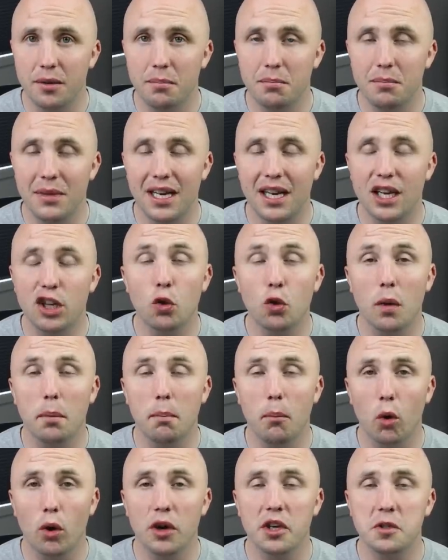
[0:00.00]
meaning your
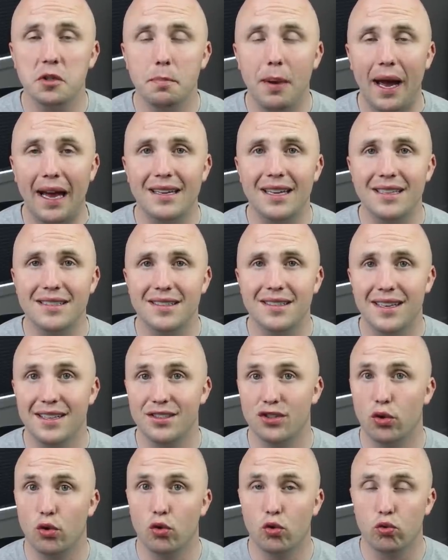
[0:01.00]
mortgage balance
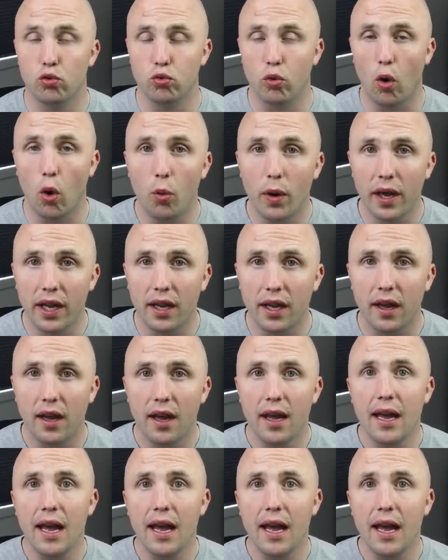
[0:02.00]
is growing.